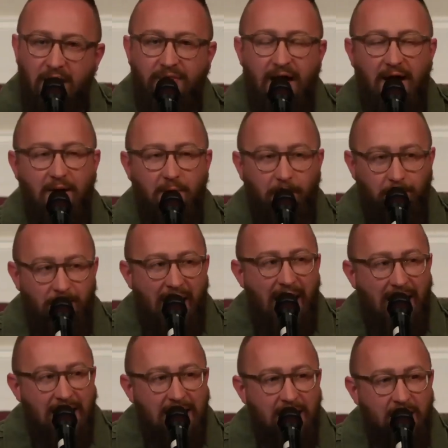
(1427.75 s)
That
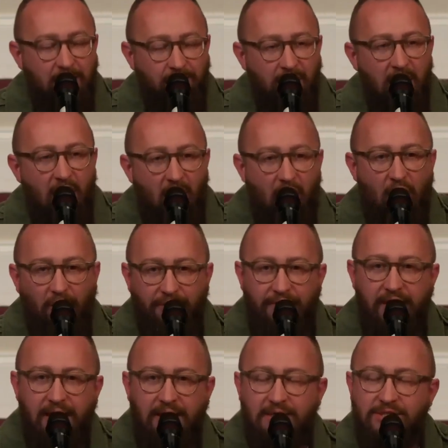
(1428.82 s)
by him all
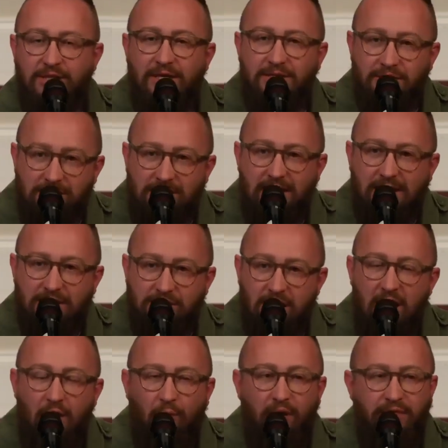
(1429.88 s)
things consist.
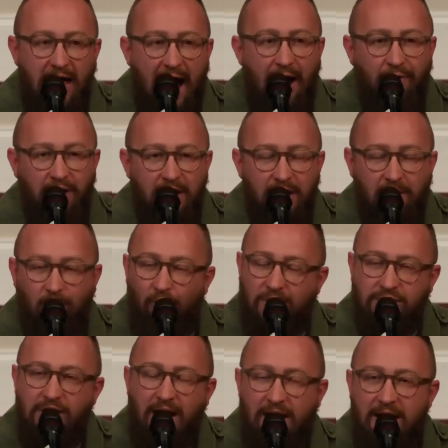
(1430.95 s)
Without him
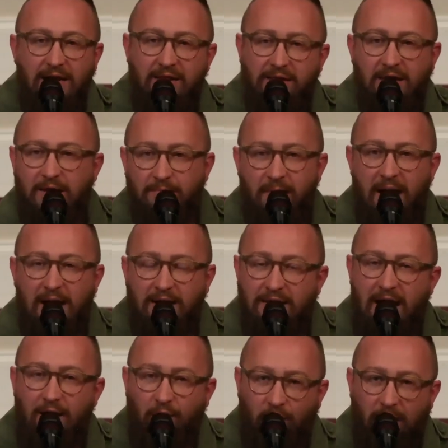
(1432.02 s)
was not anything made
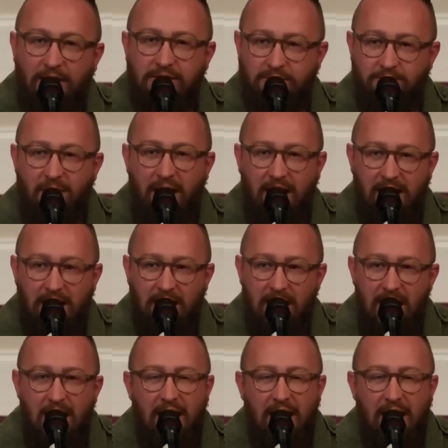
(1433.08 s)
that was made.